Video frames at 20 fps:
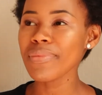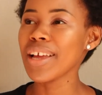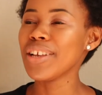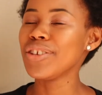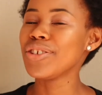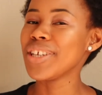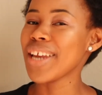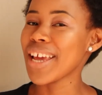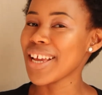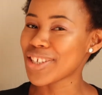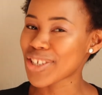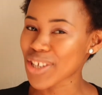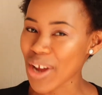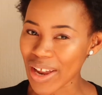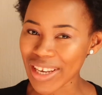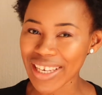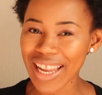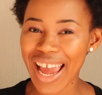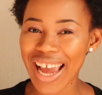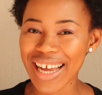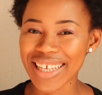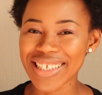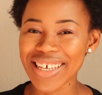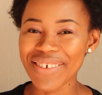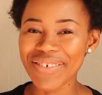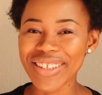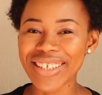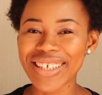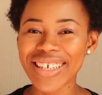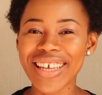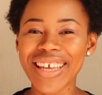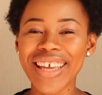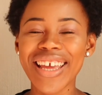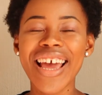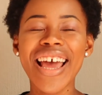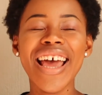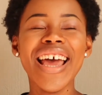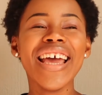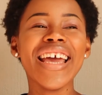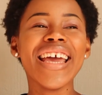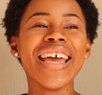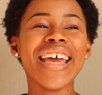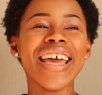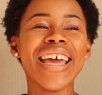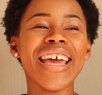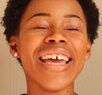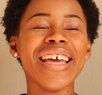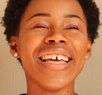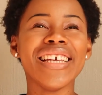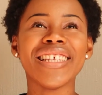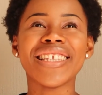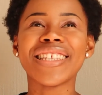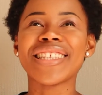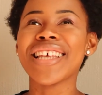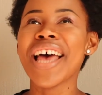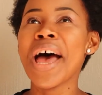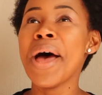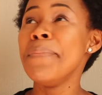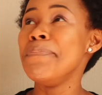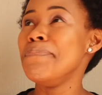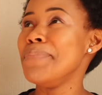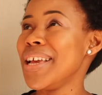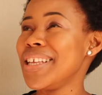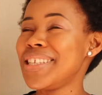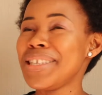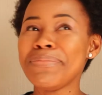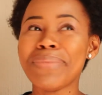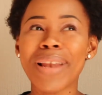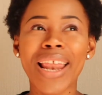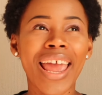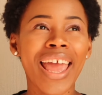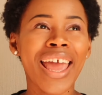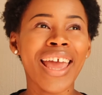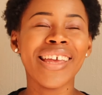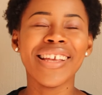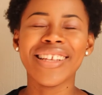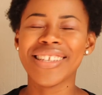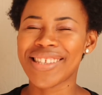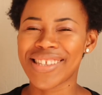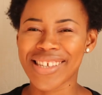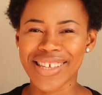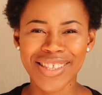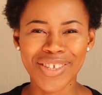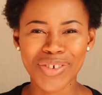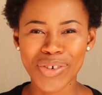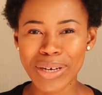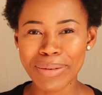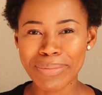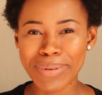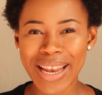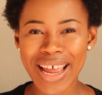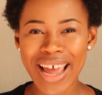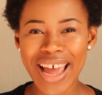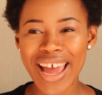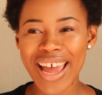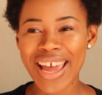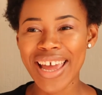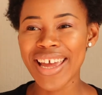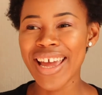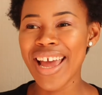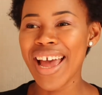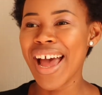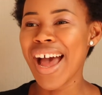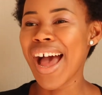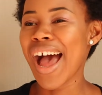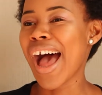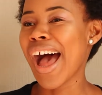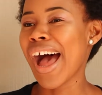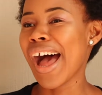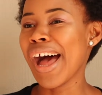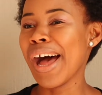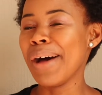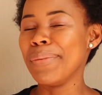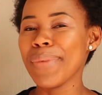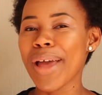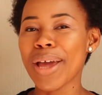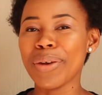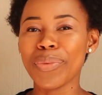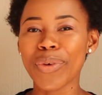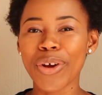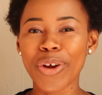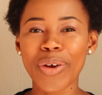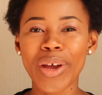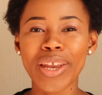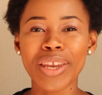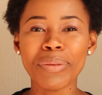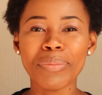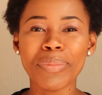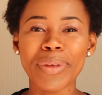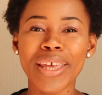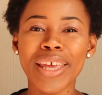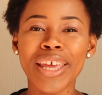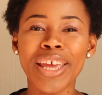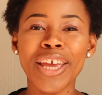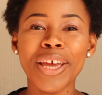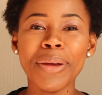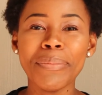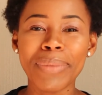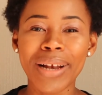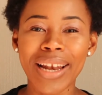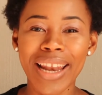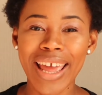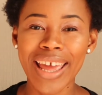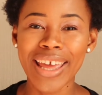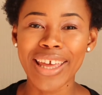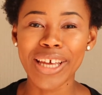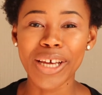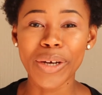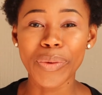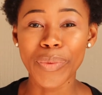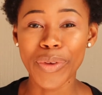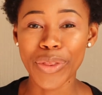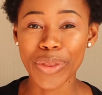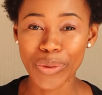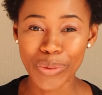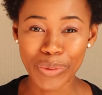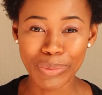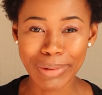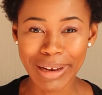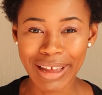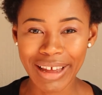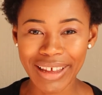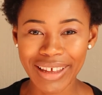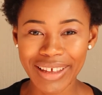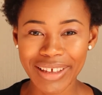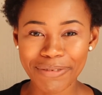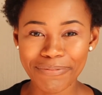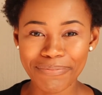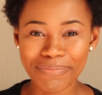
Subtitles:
Today's toddler activity is messy play, sensory play, and we're going to be playing with Ooblek.